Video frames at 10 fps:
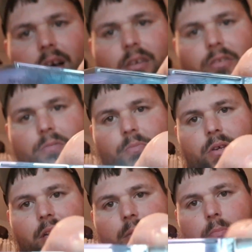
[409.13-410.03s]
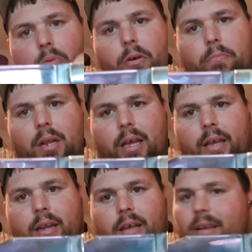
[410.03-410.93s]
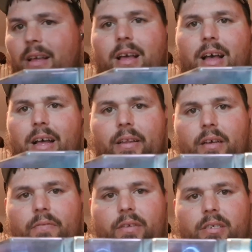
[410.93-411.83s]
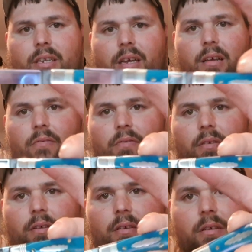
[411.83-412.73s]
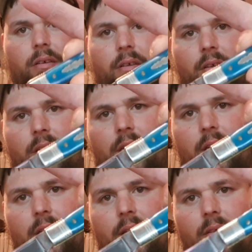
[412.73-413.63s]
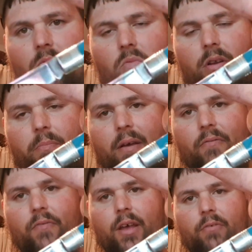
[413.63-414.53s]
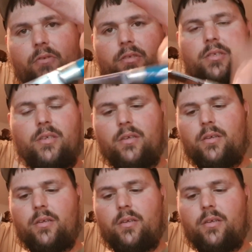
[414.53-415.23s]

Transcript: awesome clip point blade. I love this knife. One of my favorites.